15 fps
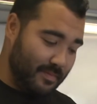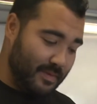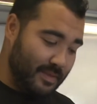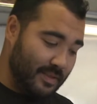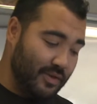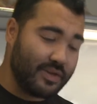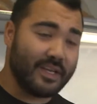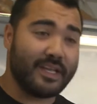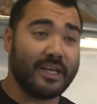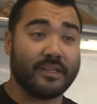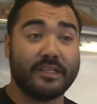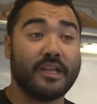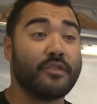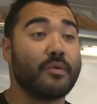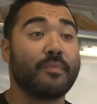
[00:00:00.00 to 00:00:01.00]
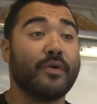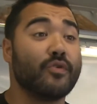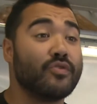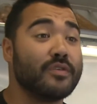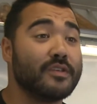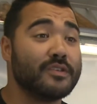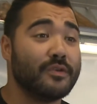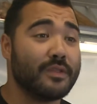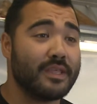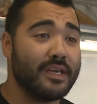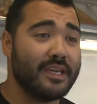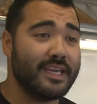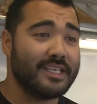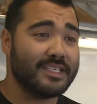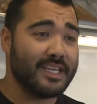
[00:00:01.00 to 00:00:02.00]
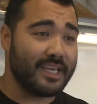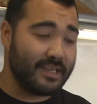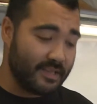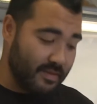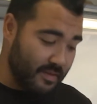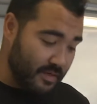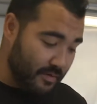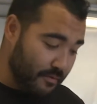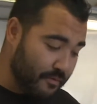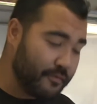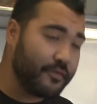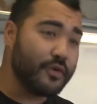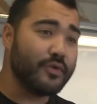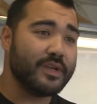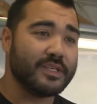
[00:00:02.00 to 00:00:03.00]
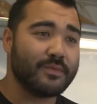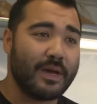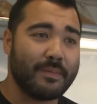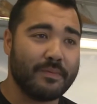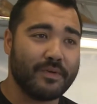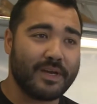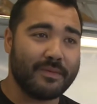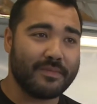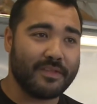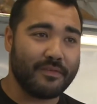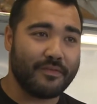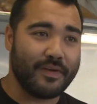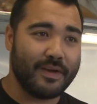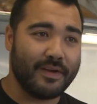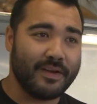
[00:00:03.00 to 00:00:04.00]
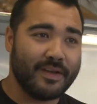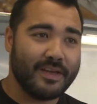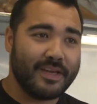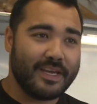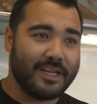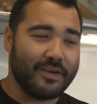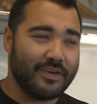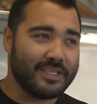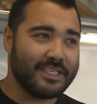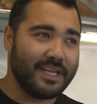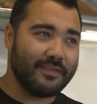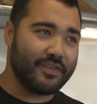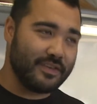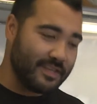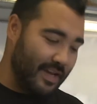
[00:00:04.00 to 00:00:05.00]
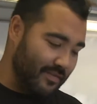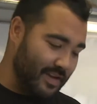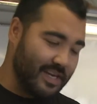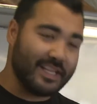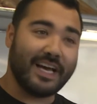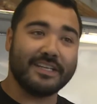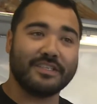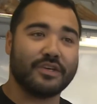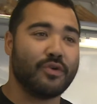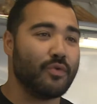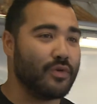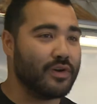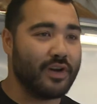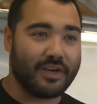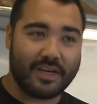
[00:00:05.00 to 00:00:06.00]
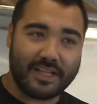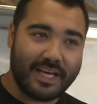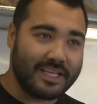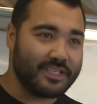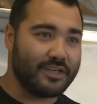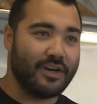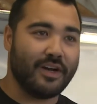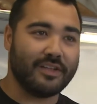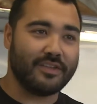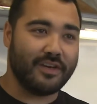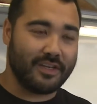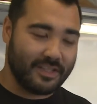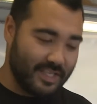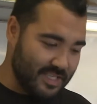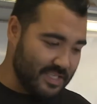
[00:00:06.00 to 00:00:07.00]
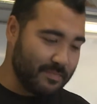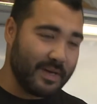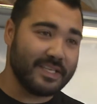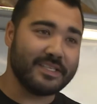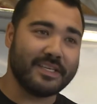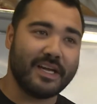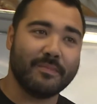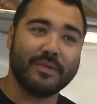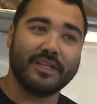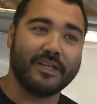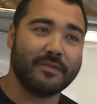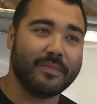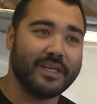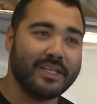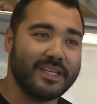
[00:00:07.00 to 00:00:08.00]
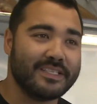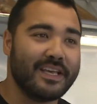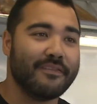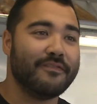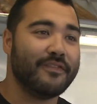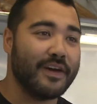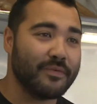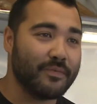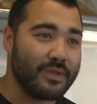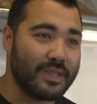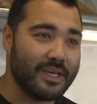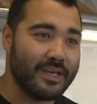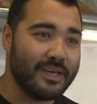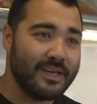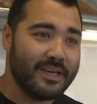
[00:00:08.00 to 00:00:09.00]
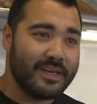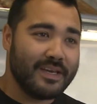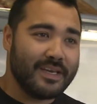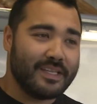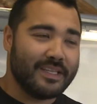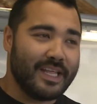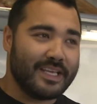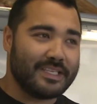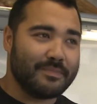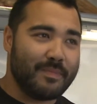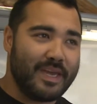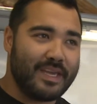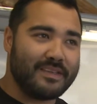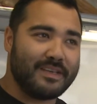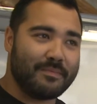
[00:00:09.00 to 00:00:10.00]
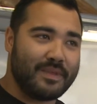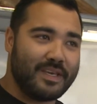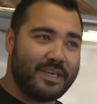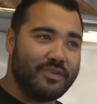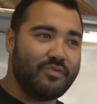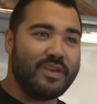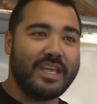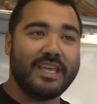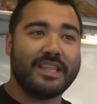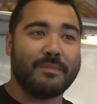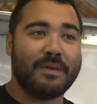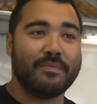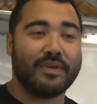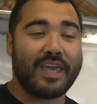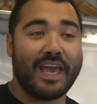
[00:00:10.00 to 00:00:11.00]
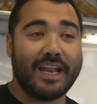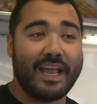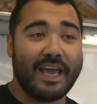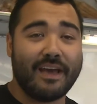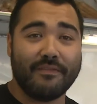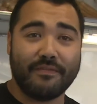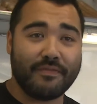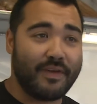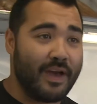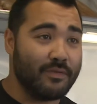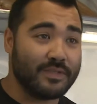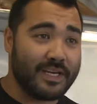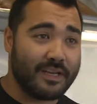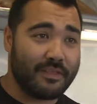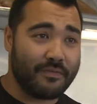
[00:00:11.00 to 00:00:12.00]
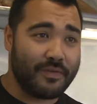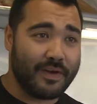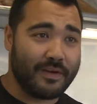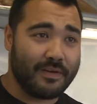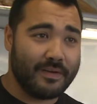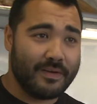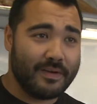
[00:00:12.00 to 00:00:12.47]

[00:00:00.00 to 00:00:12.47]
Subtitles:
approach to this whole thing and say, food is why people come to the fair. Instead of just having a classic corn dog, a classic hot dog, let's spice it up a little bit. Let's have fun with it. Let's make something unique that people can't have outside of the fair.